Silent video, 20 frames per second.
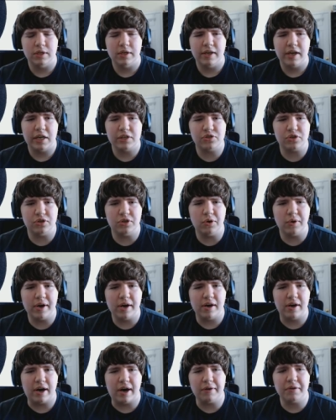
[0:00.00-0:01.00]
Actually, you know
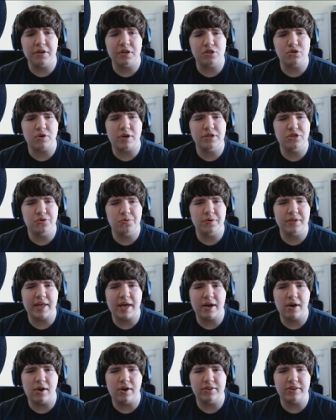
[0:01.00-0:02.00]
what? I'm going to try doing
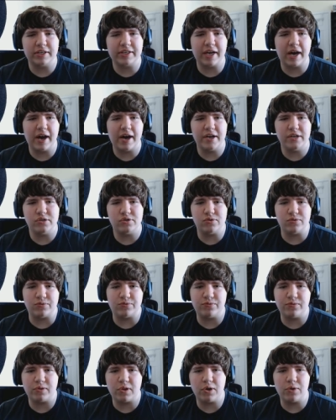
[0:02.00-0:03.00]
that on the guys who
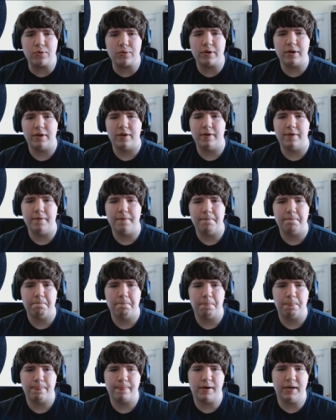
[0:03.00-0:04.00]
float.
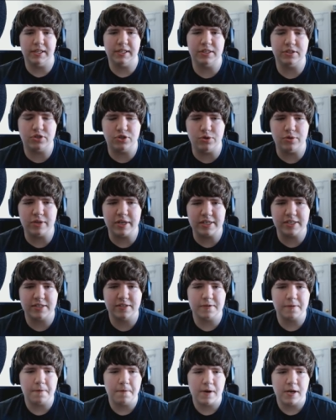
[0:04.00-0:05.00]
Right, let's do this.
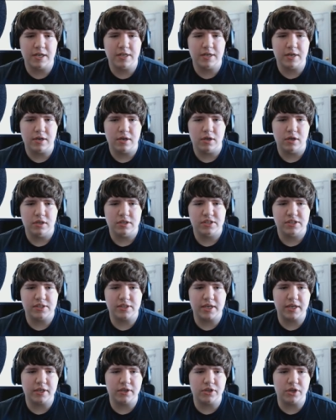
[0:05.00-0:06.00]

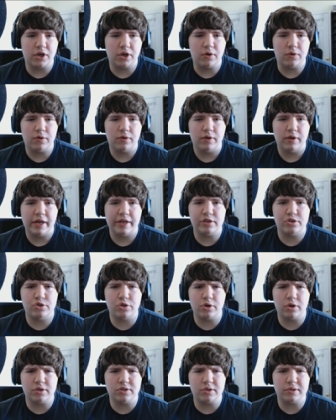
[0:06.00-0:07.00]
Set, go. It should
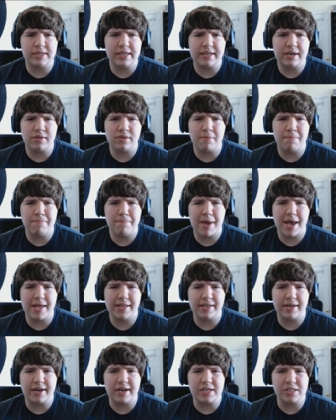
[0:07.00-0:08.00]
also take out the
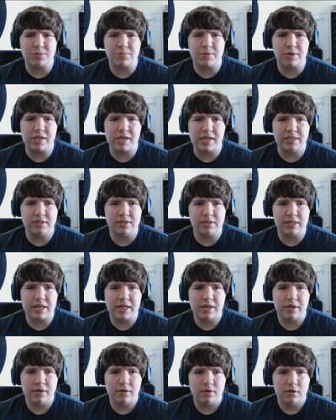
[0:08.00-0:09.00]
main guys pretty
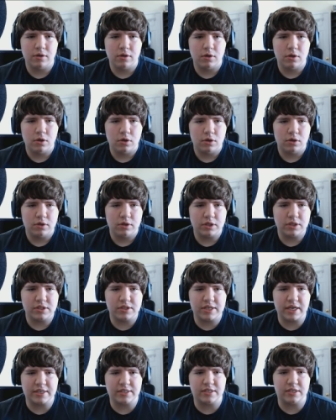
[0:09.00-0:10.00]
easily.
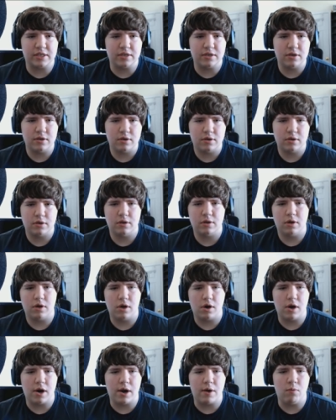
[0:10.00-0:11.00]
Let's test it.
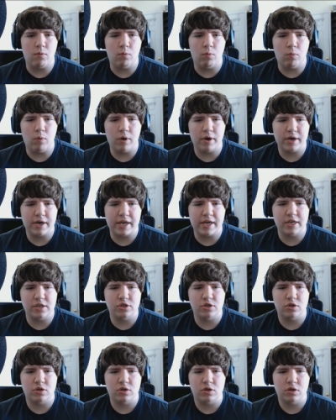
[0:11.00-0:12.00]
Alright, one hit.
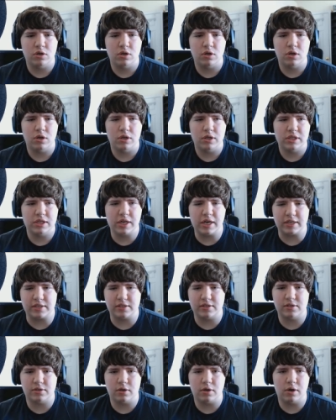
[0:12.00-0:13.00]

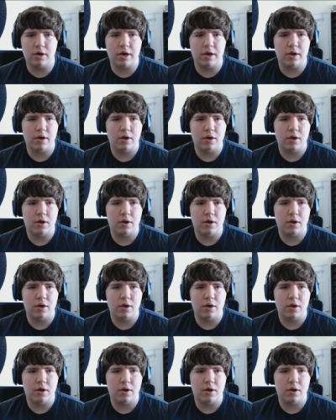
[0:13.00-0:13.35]
Yes, alright.